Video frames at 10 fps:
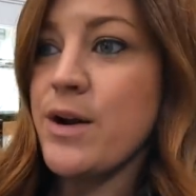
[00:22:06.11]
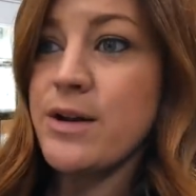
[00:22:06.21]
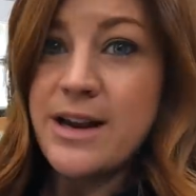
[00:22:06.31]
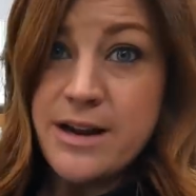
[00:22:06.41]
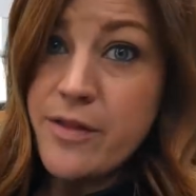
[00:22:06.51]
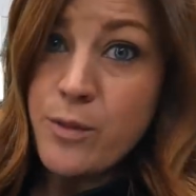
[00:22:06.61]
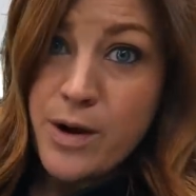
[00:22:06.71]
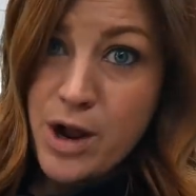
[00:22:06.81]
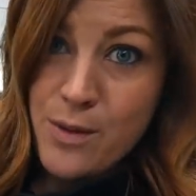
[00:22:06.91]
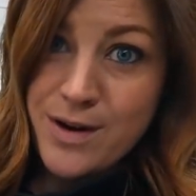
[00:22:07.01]
and I'll get another
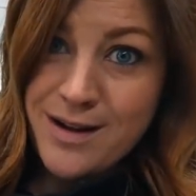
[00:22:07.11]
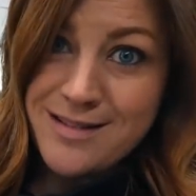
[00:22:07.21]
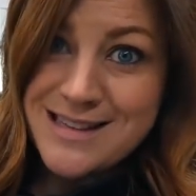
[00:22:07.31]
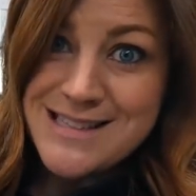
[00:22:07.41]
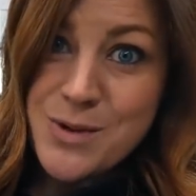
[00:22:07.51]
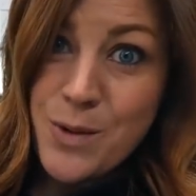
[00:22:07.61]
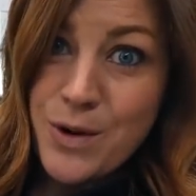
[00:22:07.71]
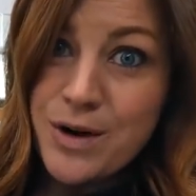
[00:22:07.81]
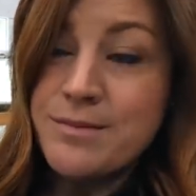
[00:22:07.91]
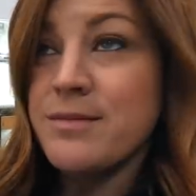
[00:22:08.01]
one going on this
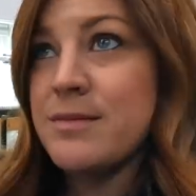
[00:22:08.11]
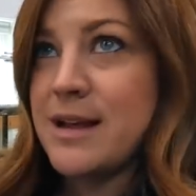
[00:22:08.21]
corner,